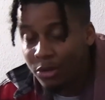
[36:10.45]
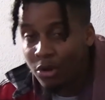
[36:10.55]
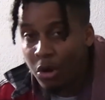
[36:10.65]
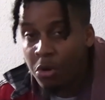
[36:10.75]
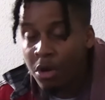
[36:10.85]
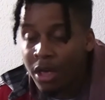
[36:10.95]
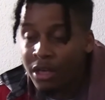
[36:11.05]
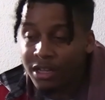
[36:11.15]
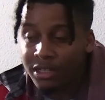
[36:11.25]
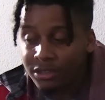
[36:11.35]
You know,
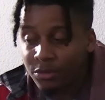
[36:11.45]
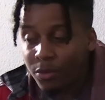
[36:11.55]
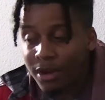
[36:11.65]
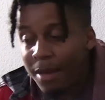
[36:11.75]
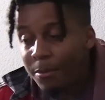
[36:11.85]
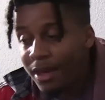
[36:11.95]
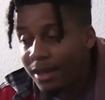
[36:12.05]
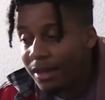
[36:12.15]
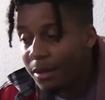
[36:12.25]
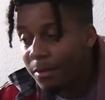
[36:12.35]
because when I
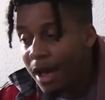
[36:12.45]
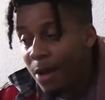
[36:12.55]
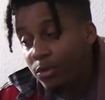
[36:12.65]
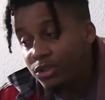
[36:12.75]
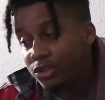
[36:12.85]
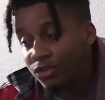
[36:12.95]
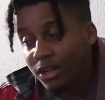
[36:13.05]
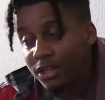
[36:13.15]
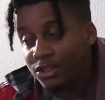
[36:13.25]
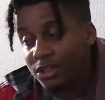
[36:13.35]
met him, I was
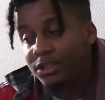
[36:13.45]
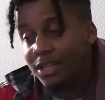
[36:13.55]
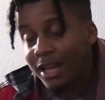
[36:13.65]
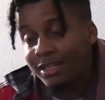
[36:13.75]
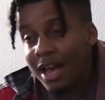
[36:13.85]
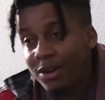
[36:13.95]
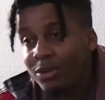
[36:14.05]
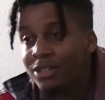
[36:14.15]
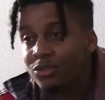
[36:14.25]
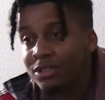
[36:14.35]
really just that
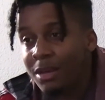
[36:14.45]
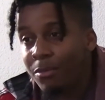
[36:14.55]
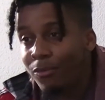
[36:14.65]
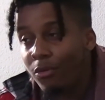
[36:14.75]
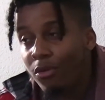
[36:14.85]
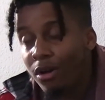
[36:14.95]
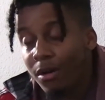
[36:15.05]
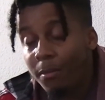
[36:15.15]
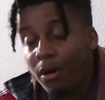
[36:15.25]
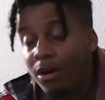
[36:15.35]
title that you said
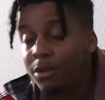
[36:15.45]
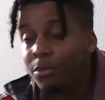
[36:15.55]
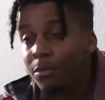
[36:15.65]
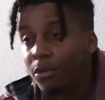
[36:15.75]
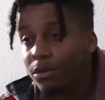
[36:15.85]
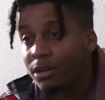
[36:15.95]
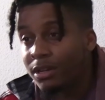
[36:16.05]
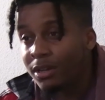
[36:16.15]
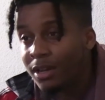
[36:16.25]
before, a party promoter.